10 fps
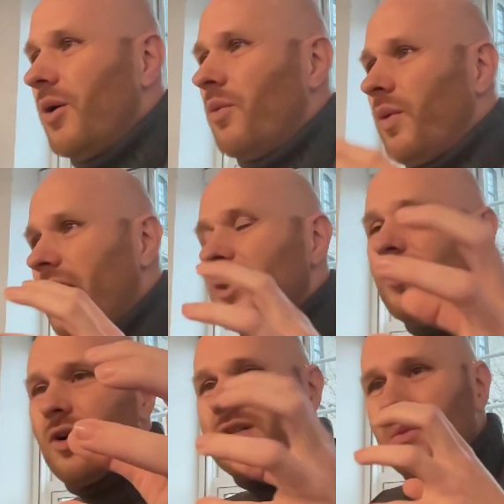When
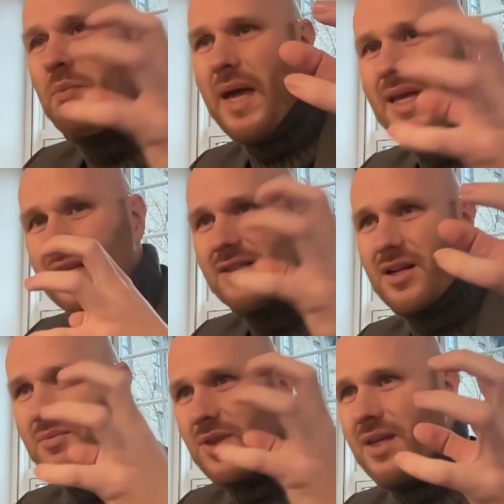you are debating
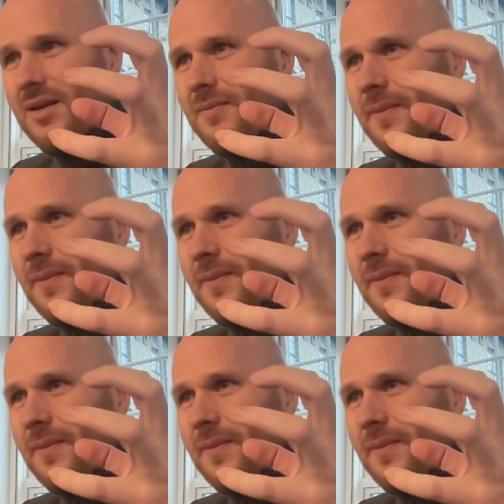something,